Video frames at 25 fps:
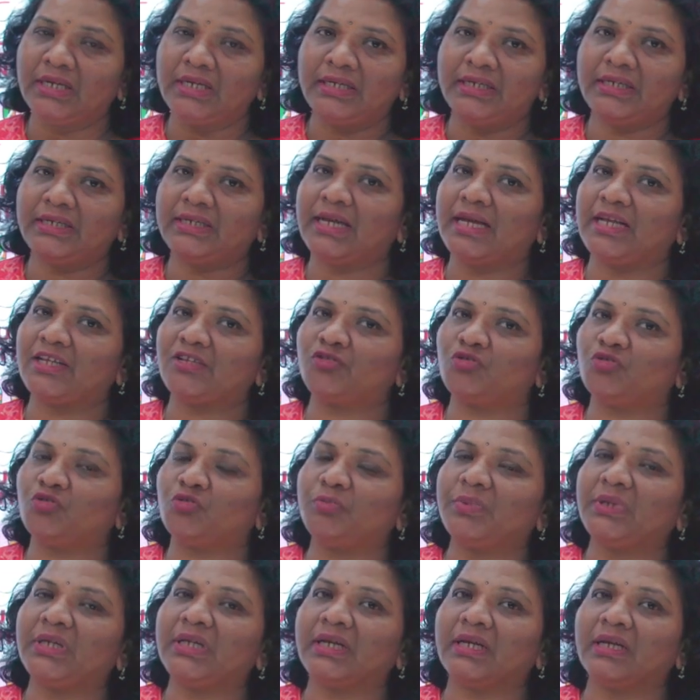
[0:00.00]
it has to
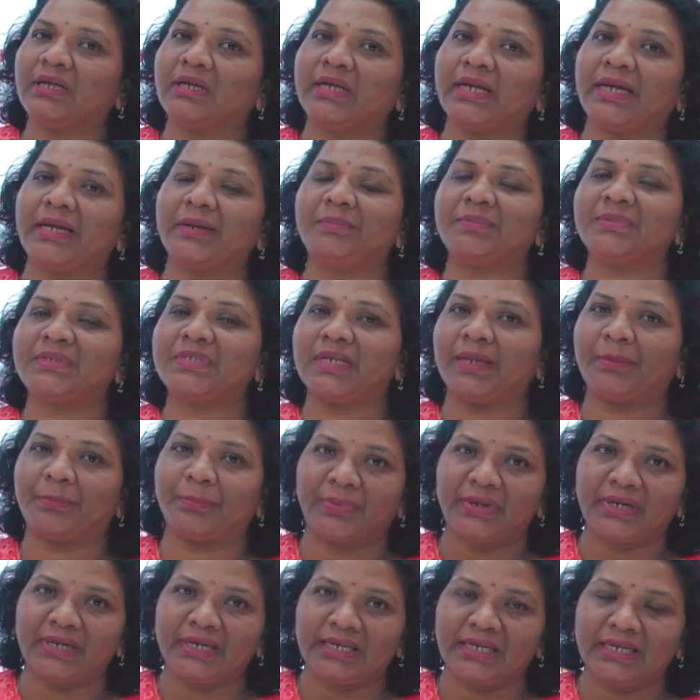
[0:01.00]
be kept
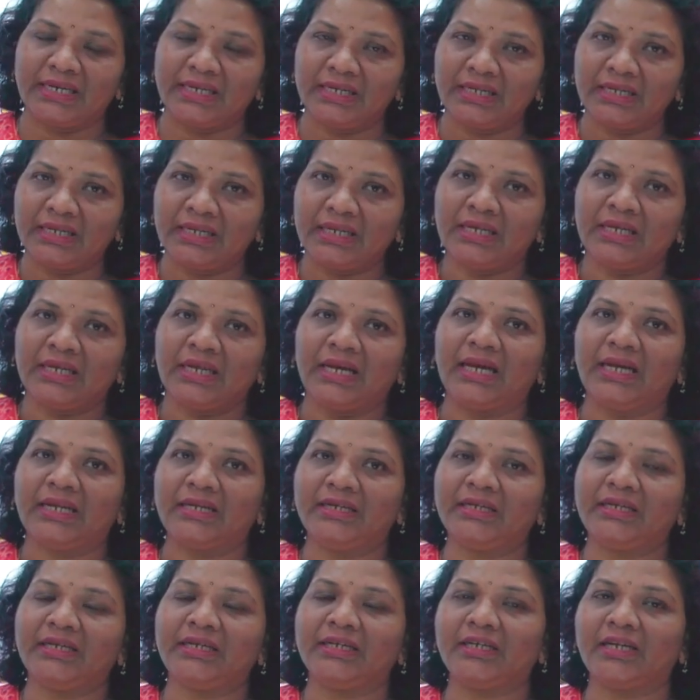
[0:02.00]
separately
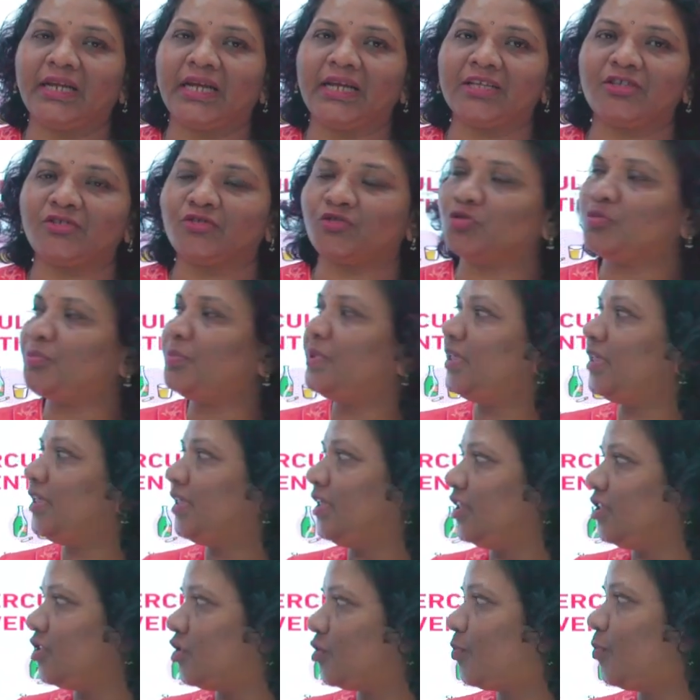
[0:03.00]
and it has to be
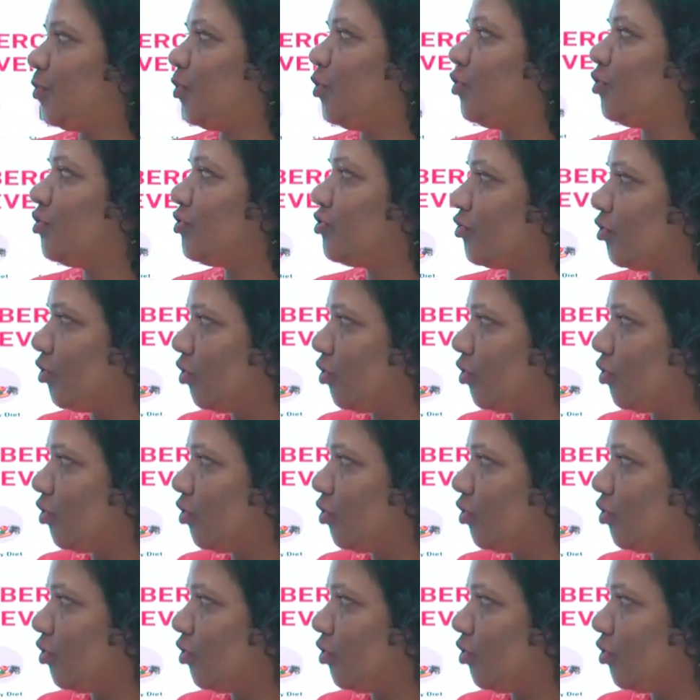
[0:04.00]
disposed,